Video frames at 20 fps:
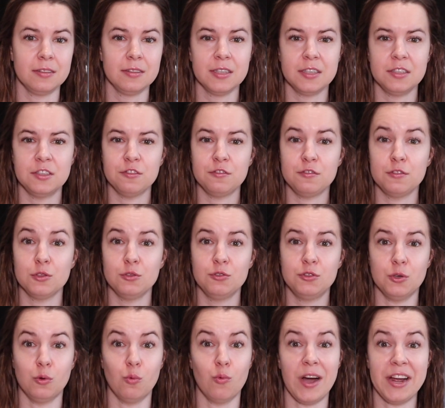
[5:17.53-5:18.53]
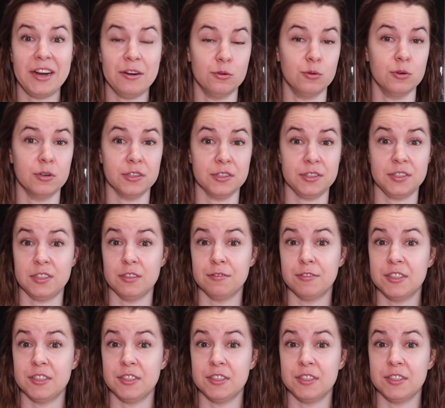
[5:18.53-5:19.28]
Linda flew to Whitehorse to